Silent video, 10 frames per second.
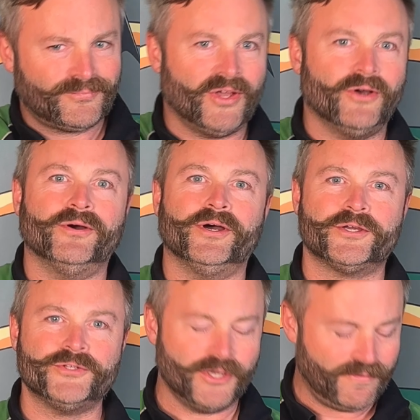Oh, I
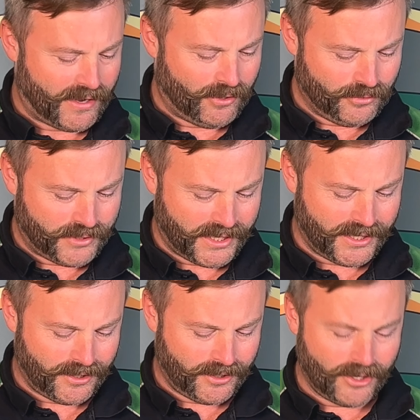could do that all day,
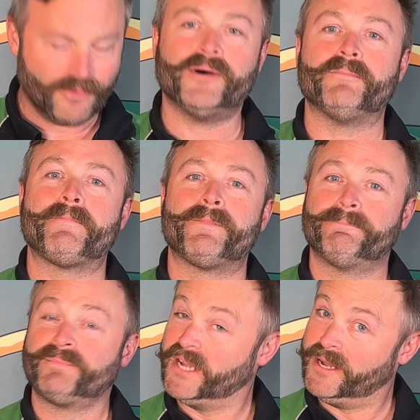and you know what?
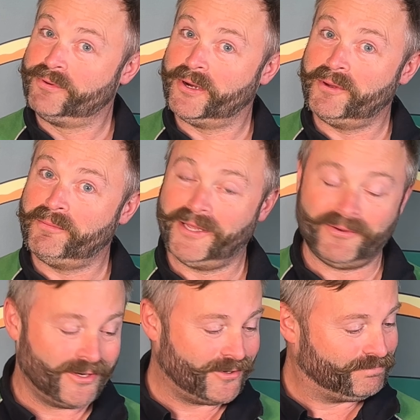I probably
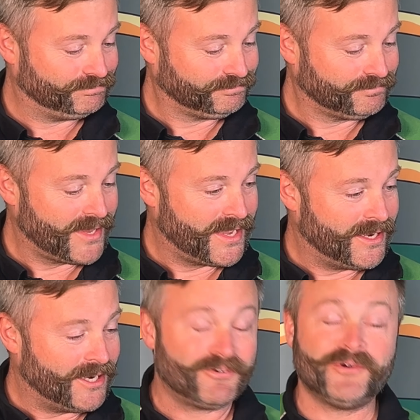will.
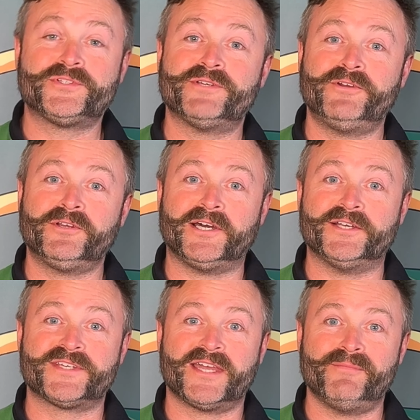Of course, if you'd like
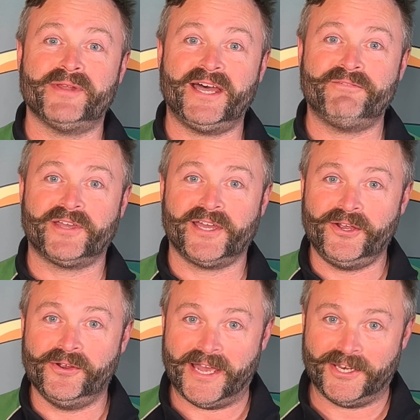to come and have a
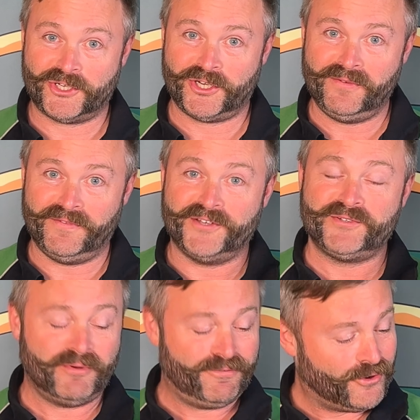go and shoot this
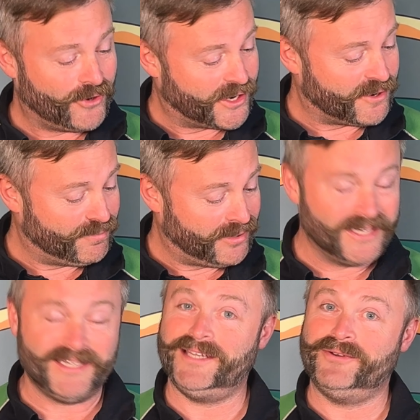before I
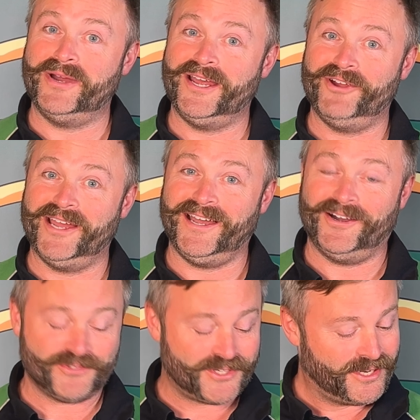completely wear it
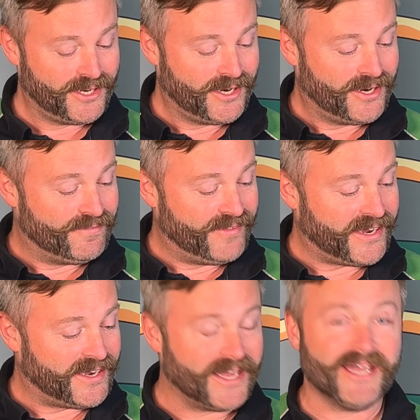out,
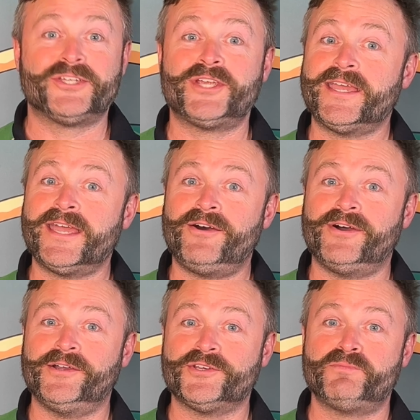then check out
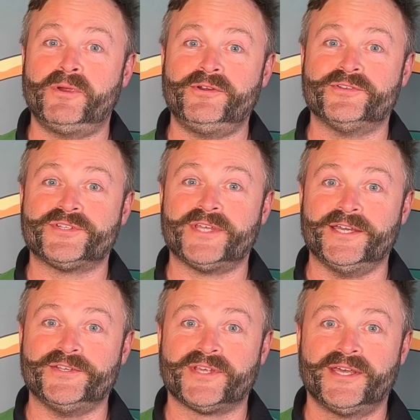our experience
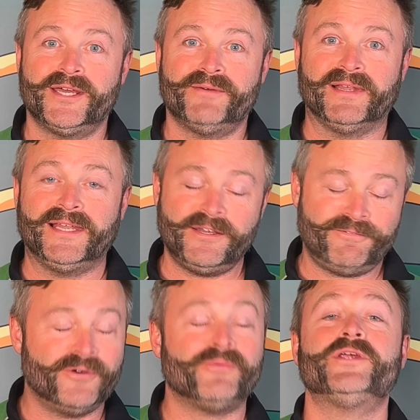days, the link
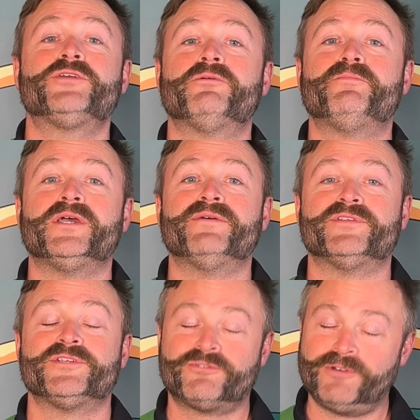for which will be in the
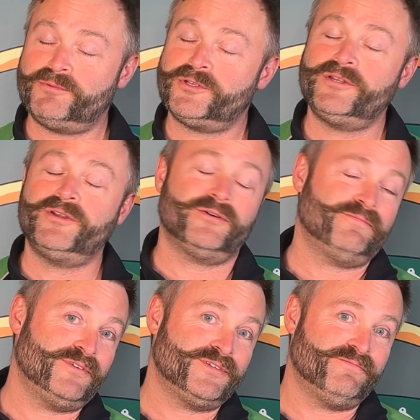description of
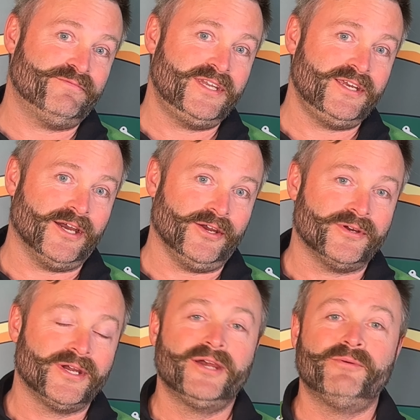this video,
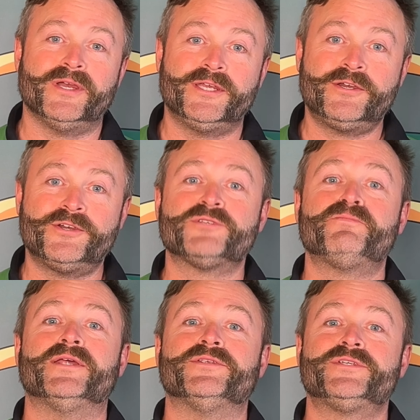where you can
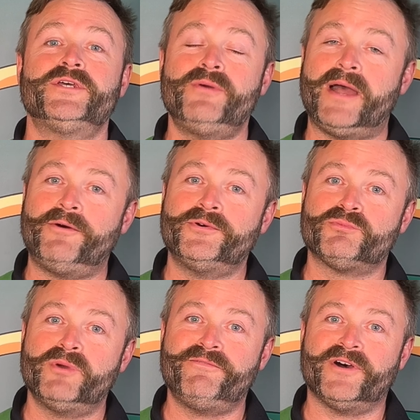spend 2 hours
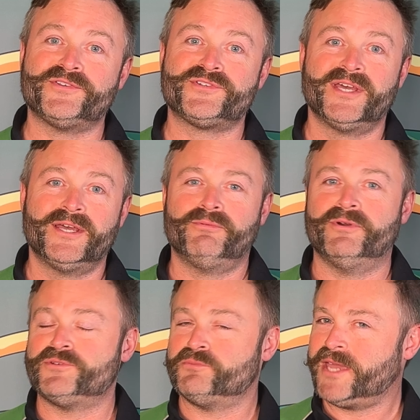with us with
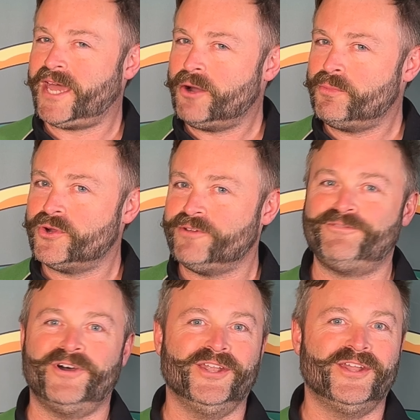some cowboy
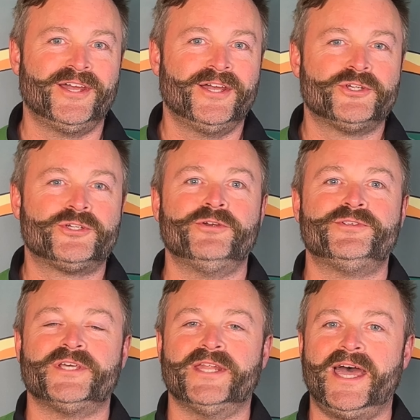fun,
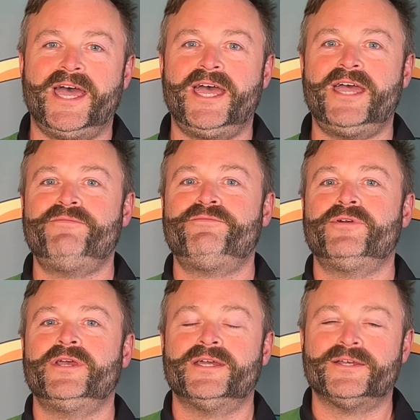shooting
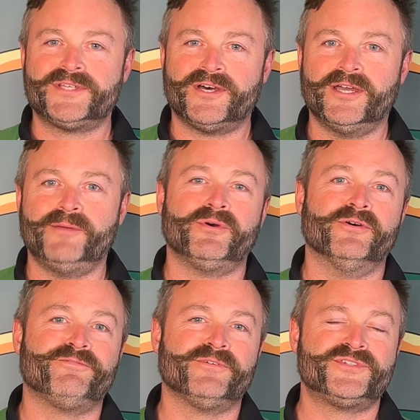every type
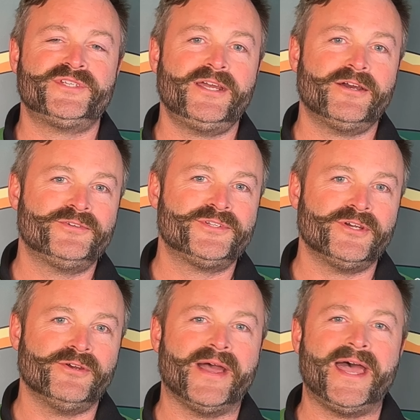of
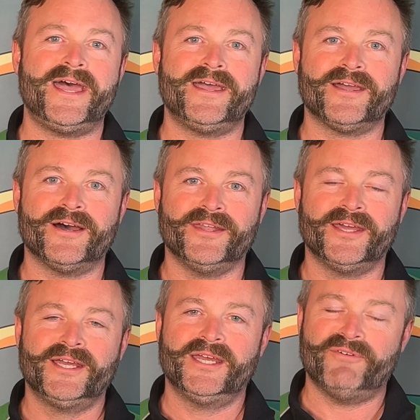CO2 airgun
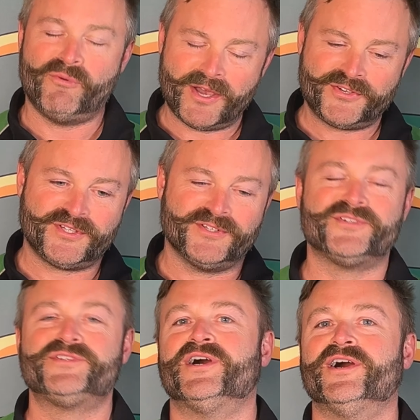in the Western
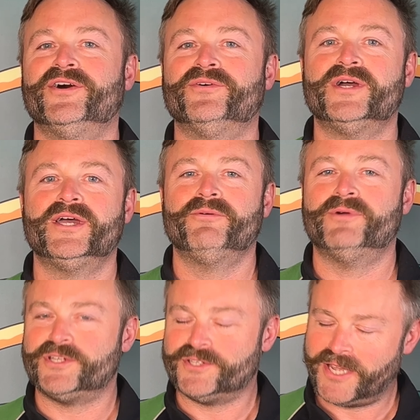style,
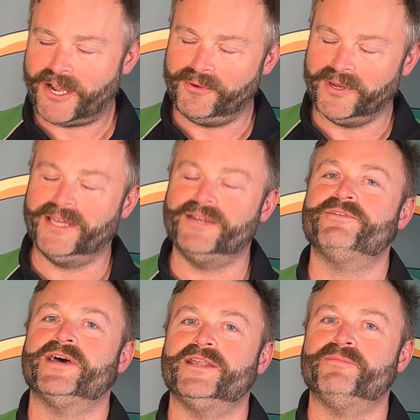which is currently
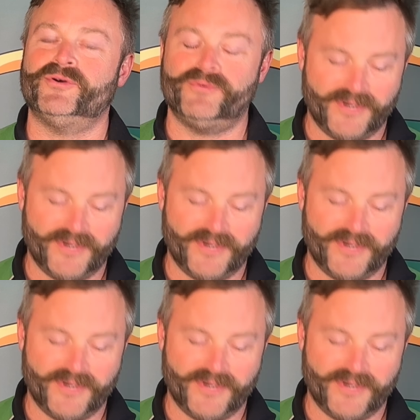available.